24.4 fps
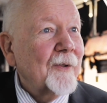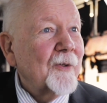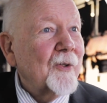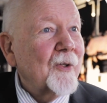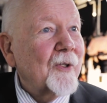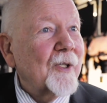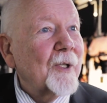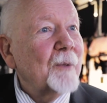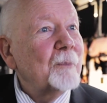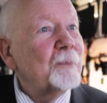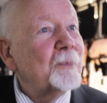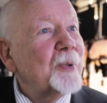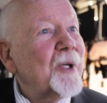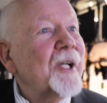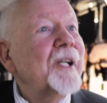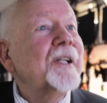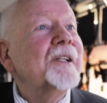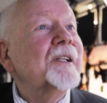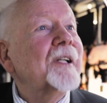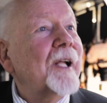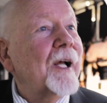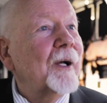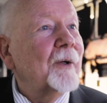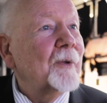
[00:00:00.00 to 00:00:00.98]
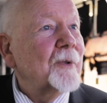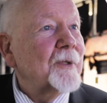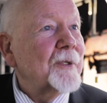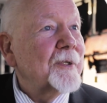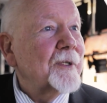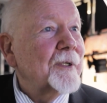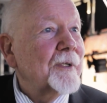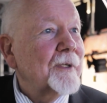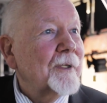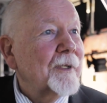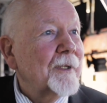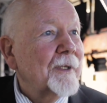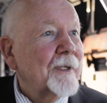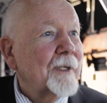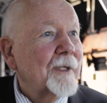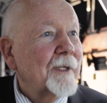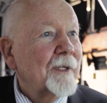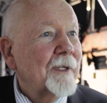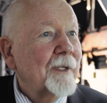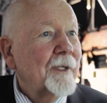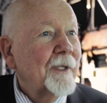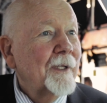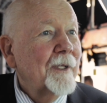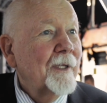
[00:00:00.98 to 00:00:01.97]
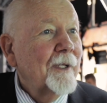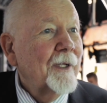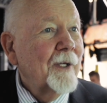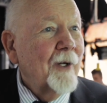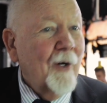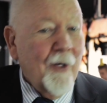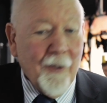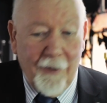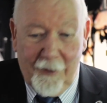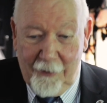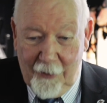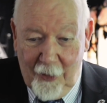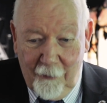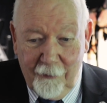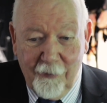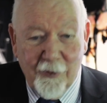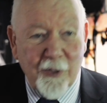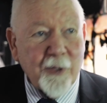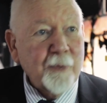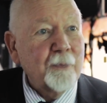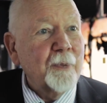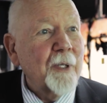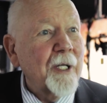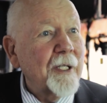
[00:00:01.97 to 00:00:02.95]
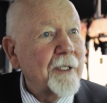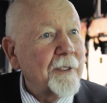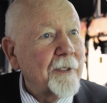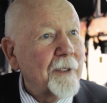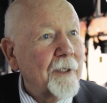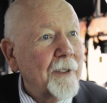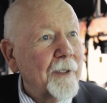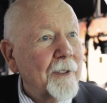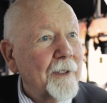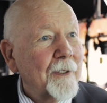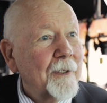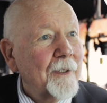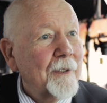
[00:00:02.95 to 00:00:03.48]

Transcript: you can print it out on an office printer,